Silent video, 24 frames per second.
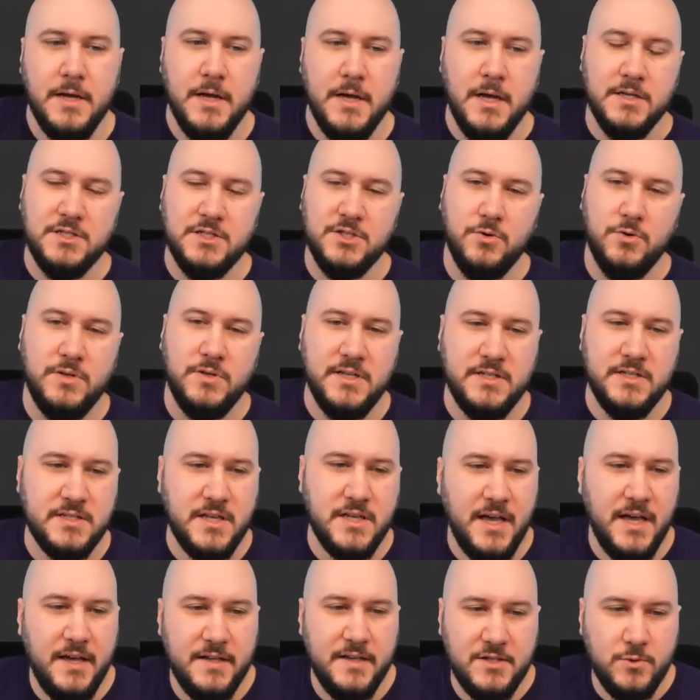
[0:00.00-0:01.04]
So in this
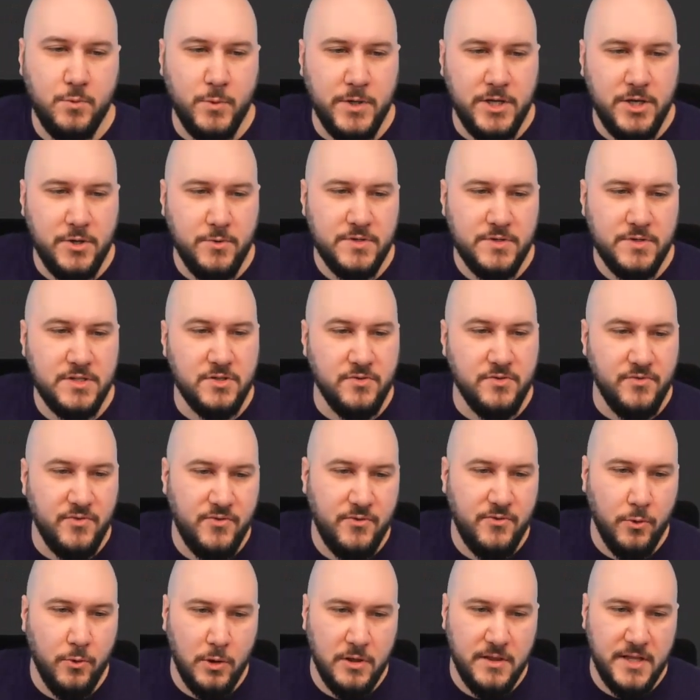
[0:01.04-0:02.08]
case, we use the
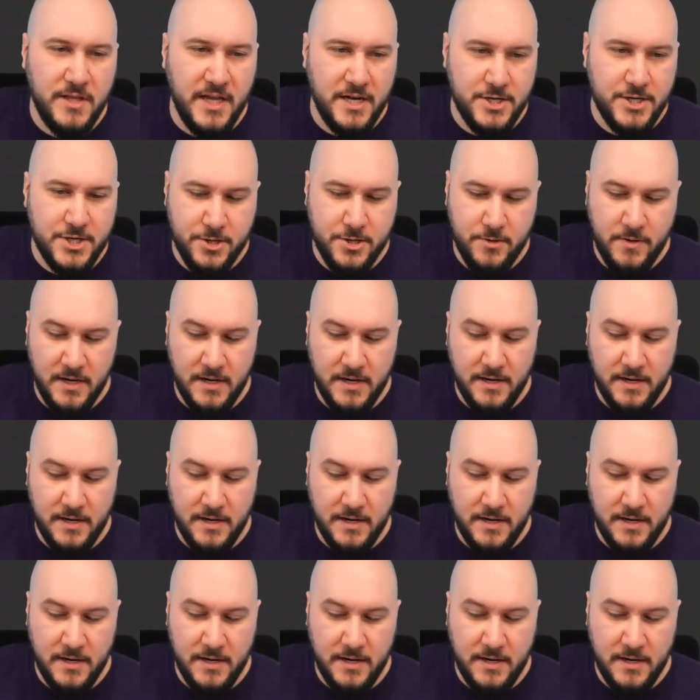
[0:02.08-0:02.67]
full denture and